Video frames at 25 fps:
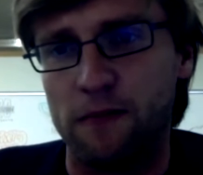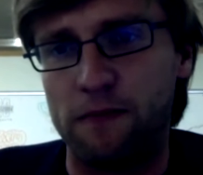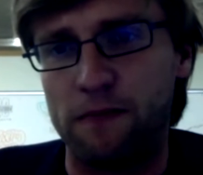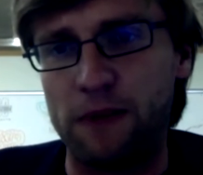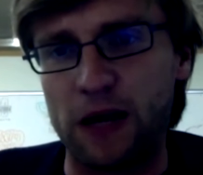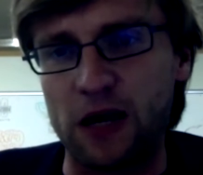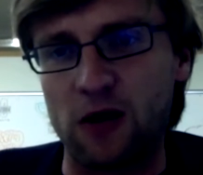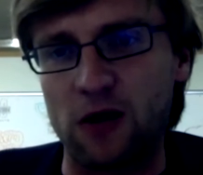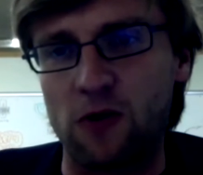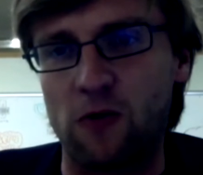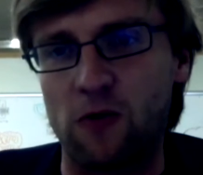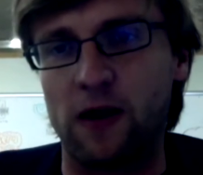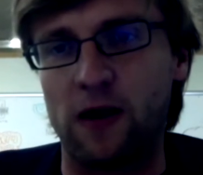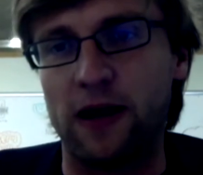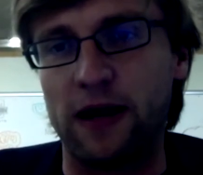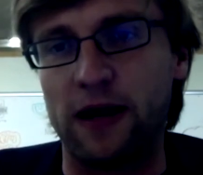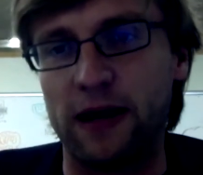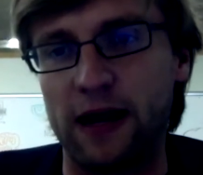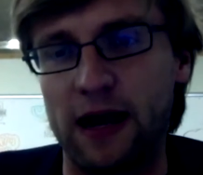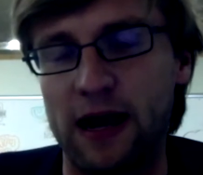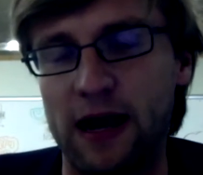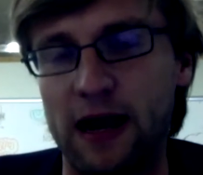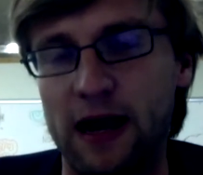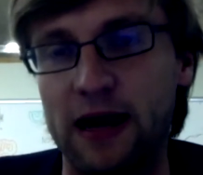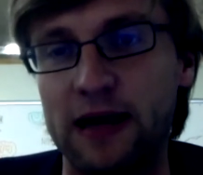Bitcoin
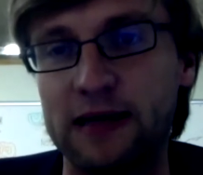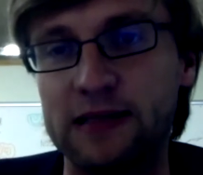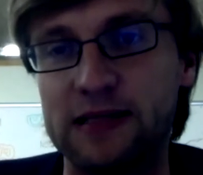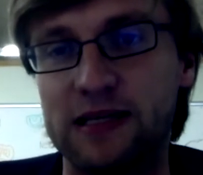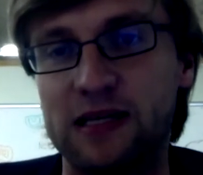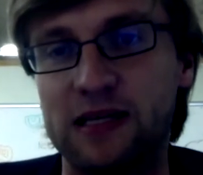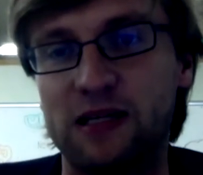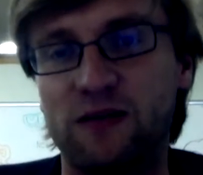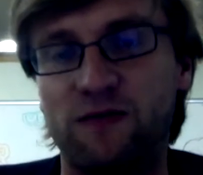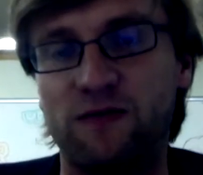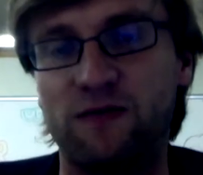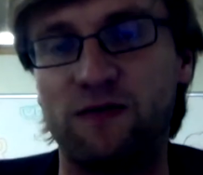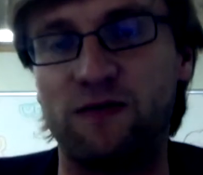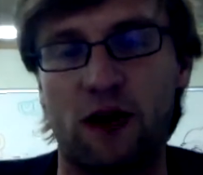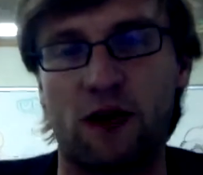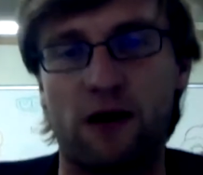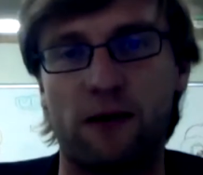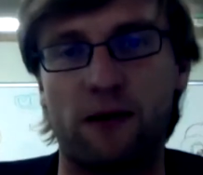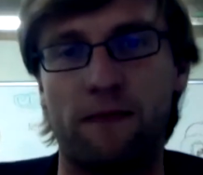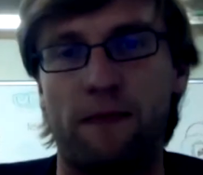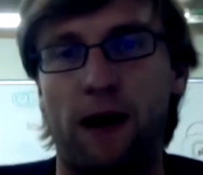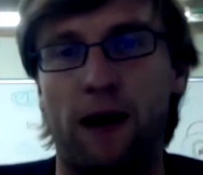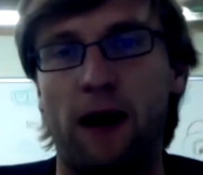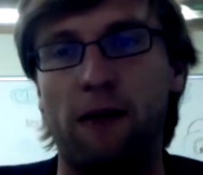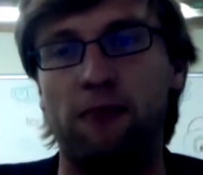has this
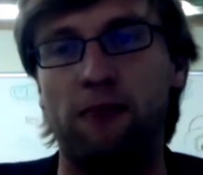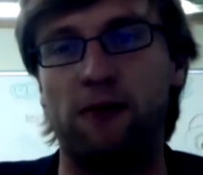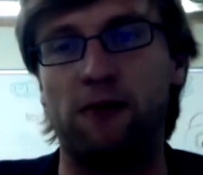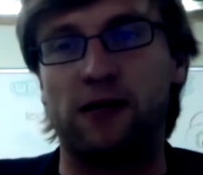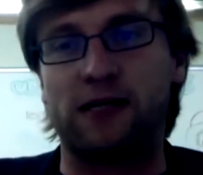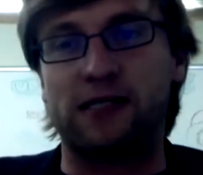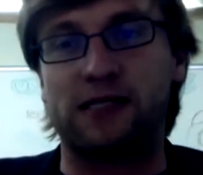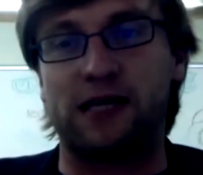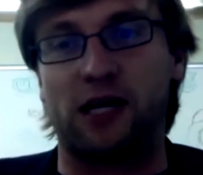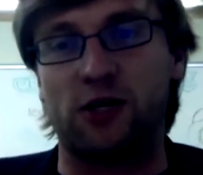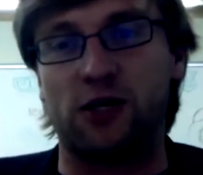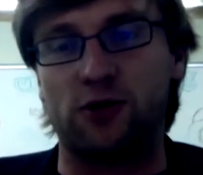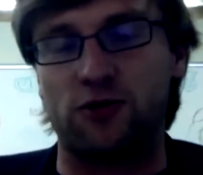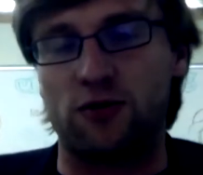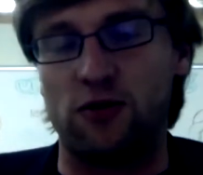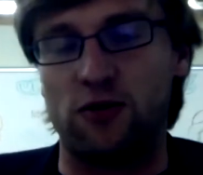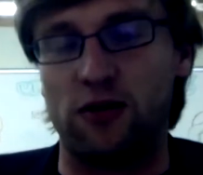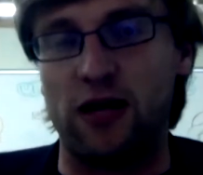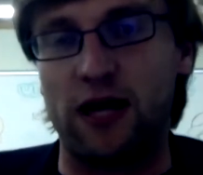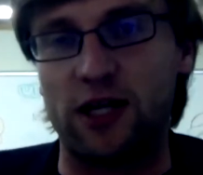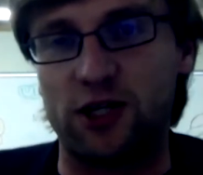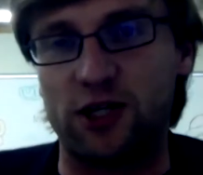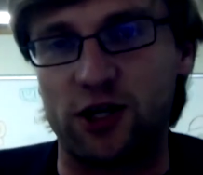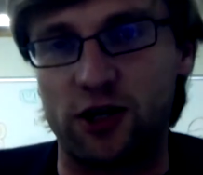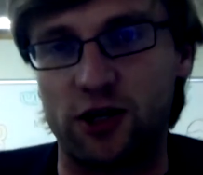very public central
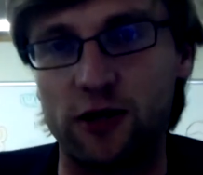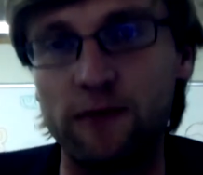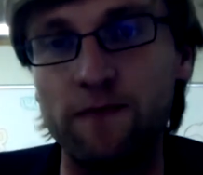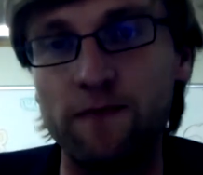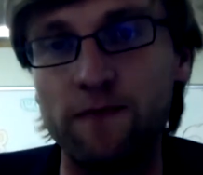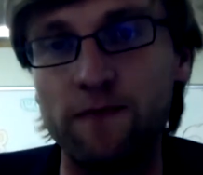ledger,